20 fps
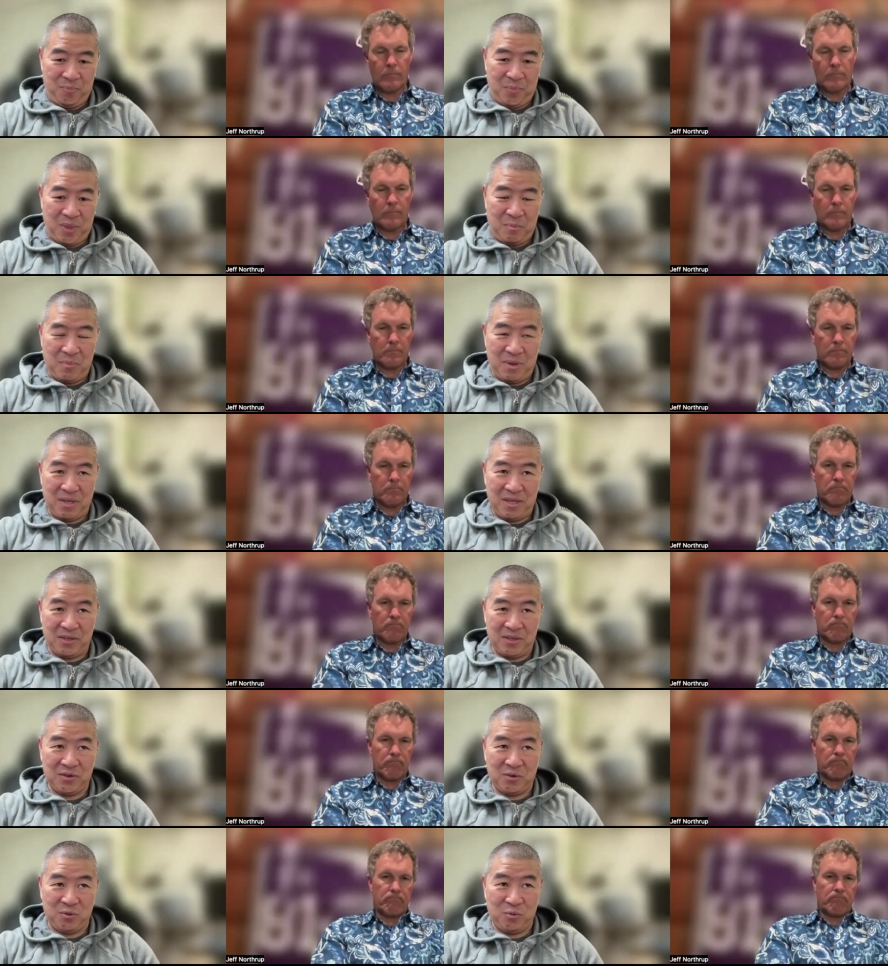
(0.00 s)

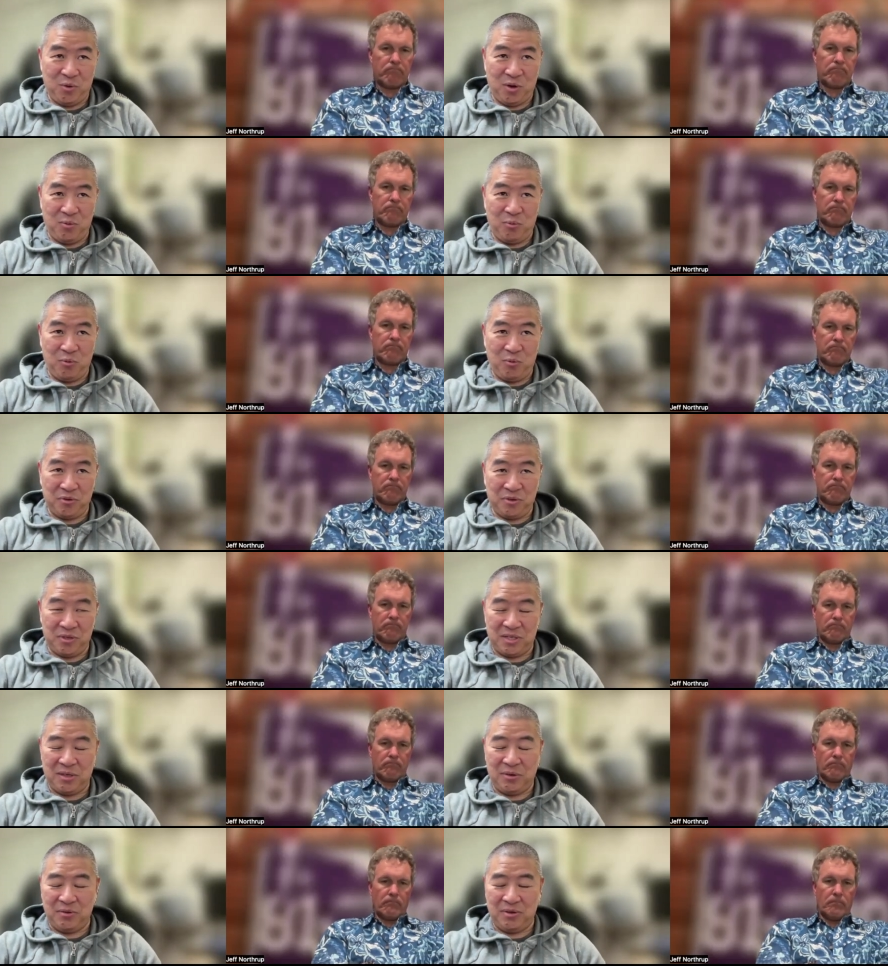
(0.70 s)
Speaker 1: Because someone will
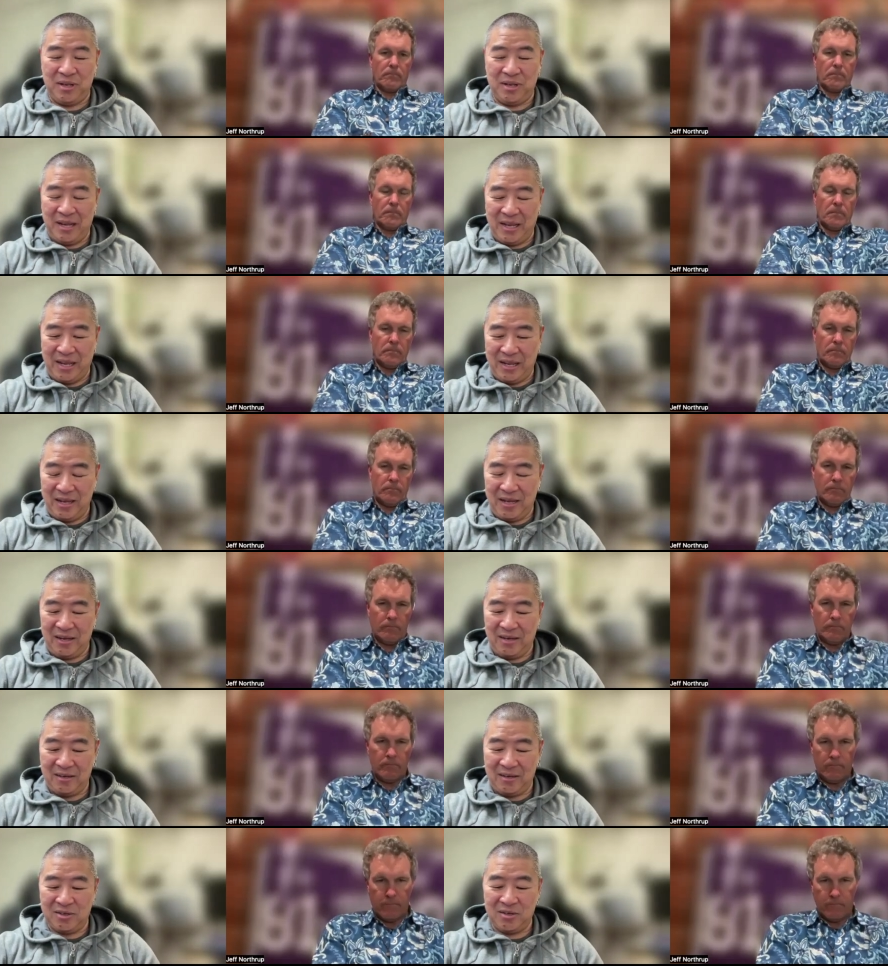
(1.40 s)
still
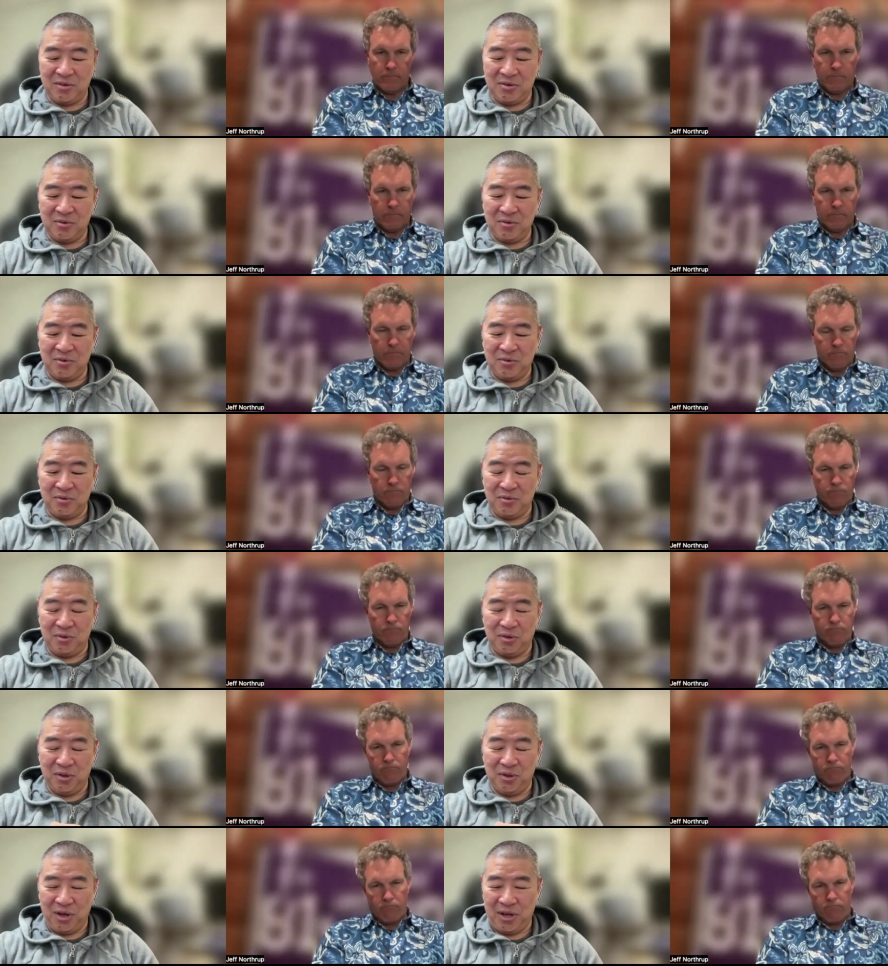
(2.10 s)
need to
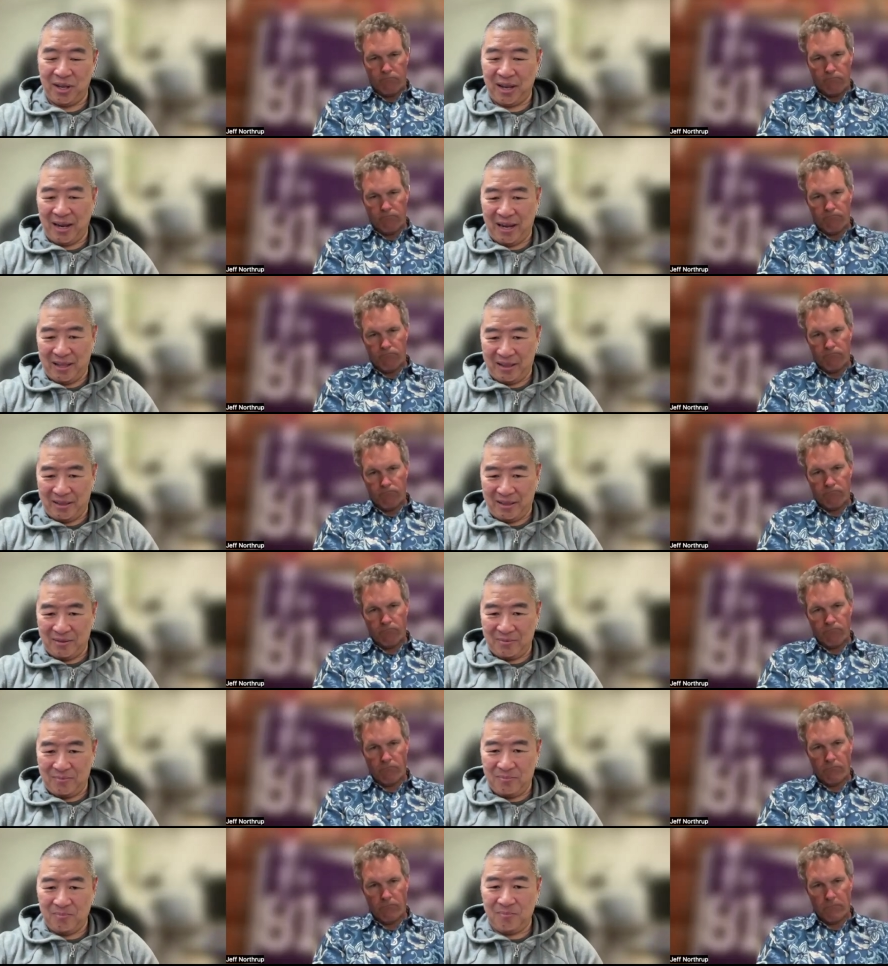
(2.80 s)
look at
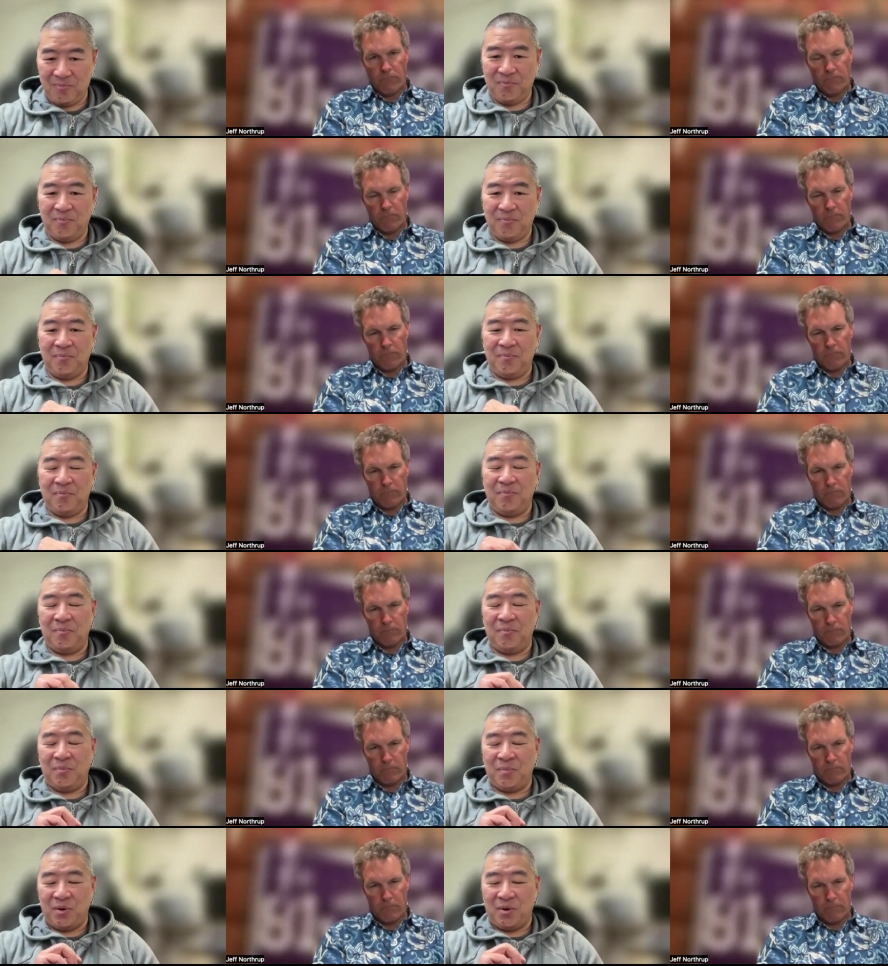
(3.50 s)

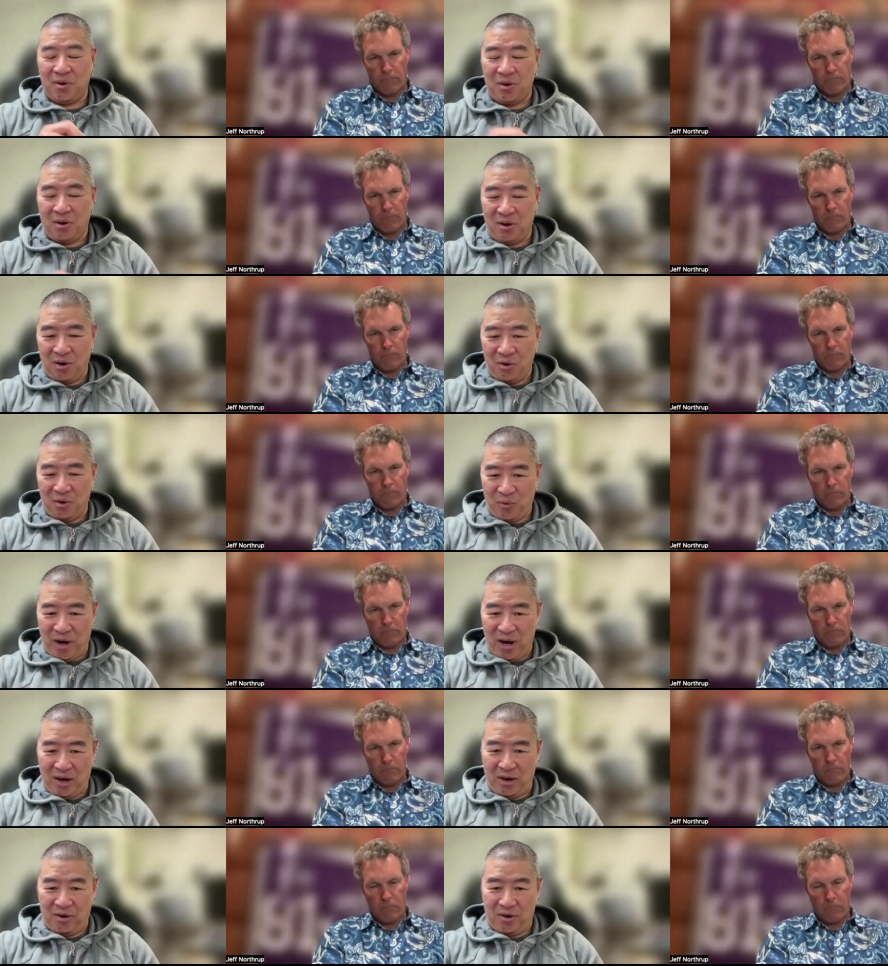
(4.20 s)
call
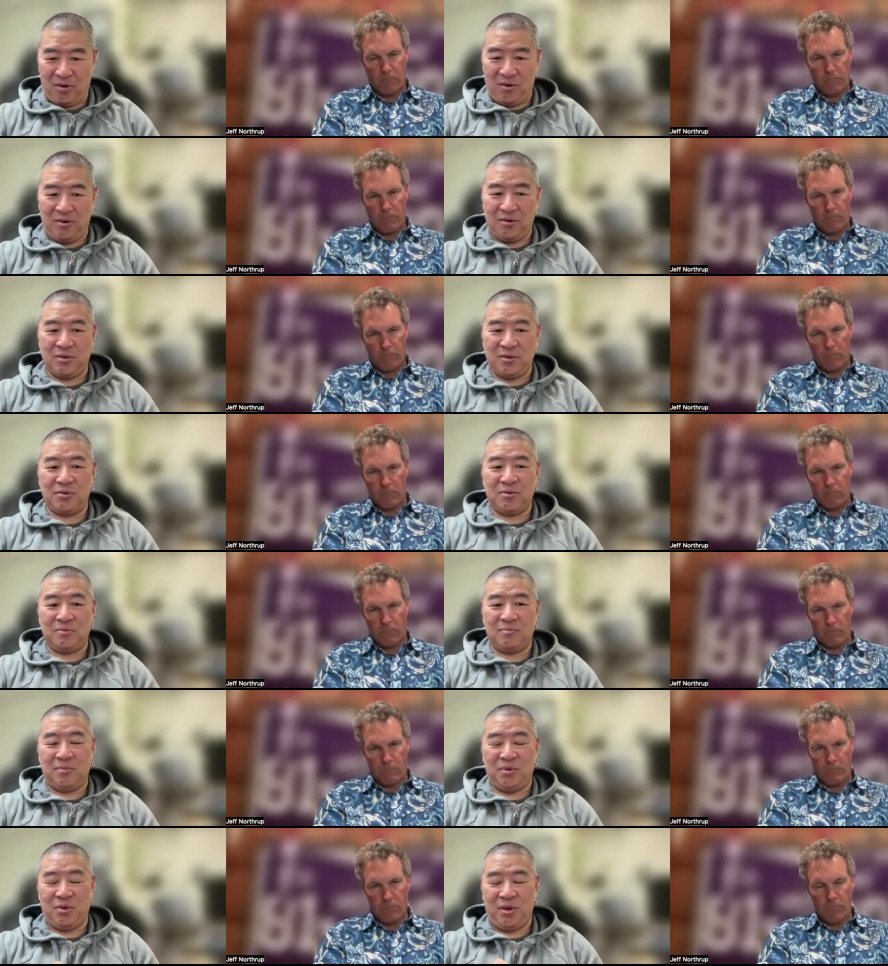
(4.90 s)
records,
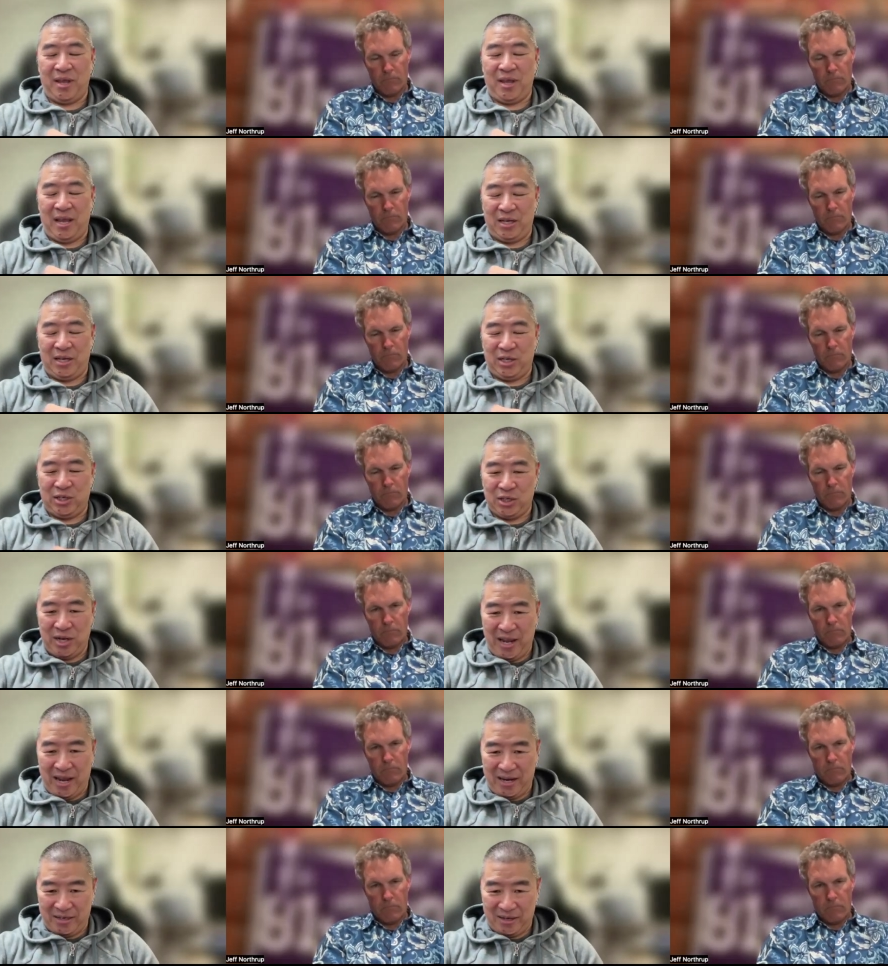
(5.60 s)
look at
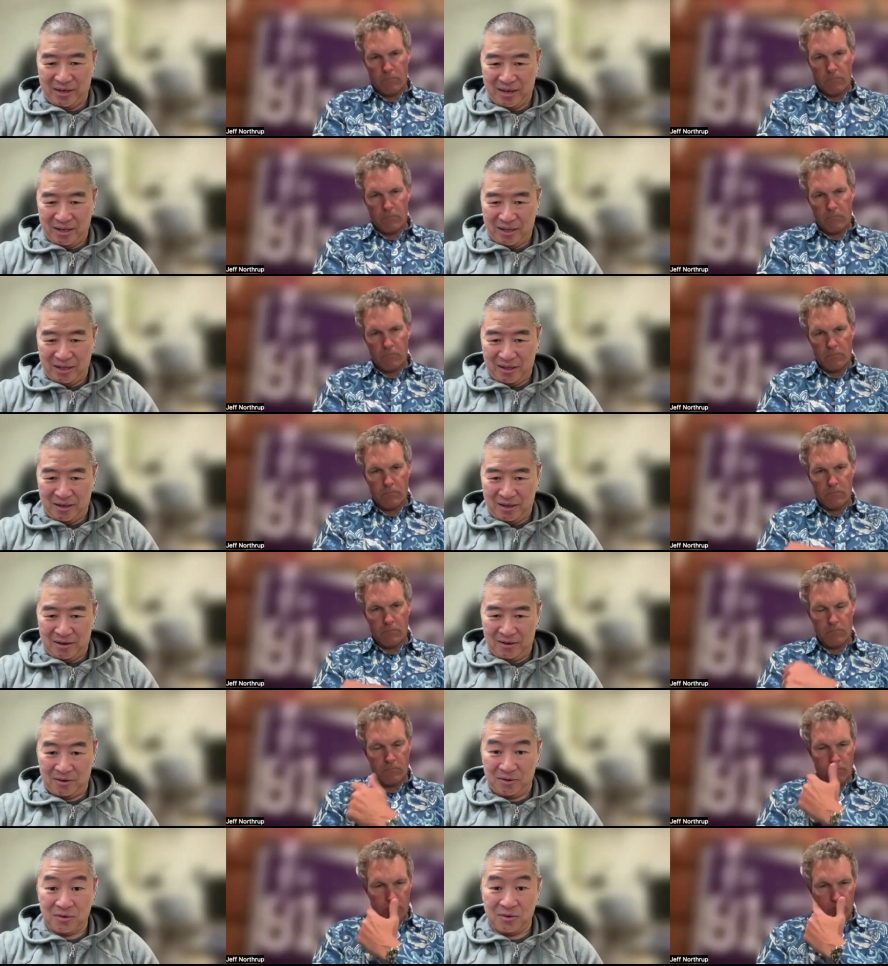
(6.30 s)
chat
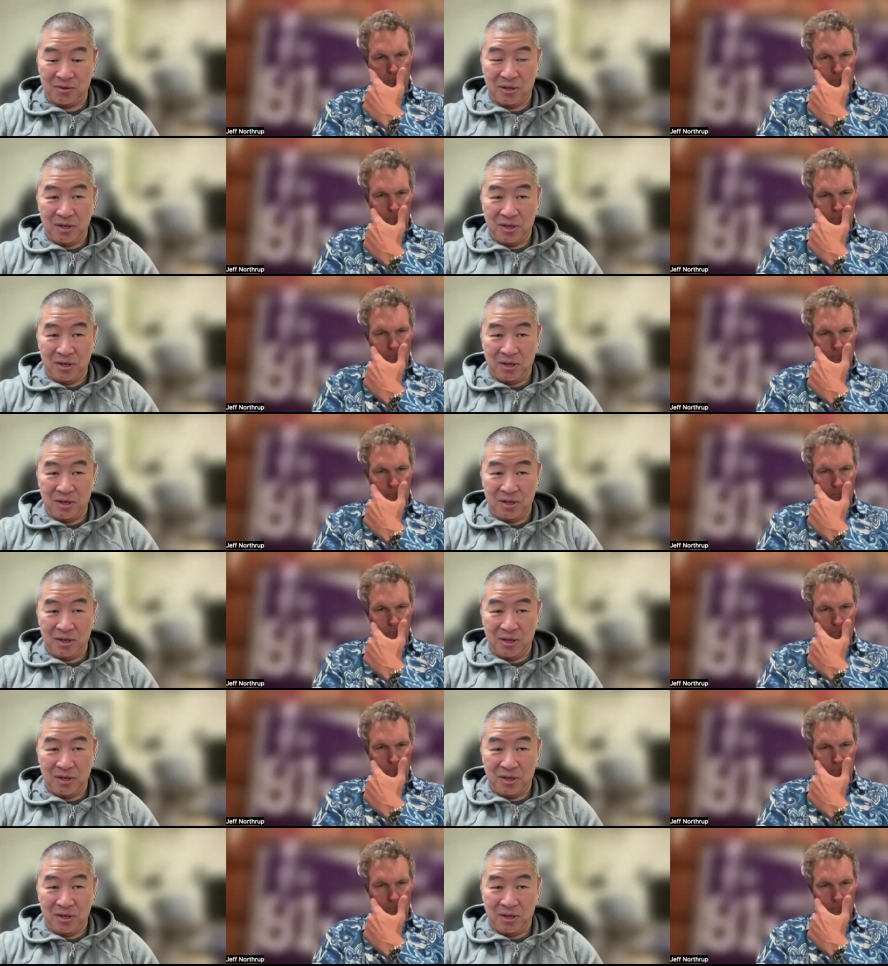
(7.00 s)
dialogues.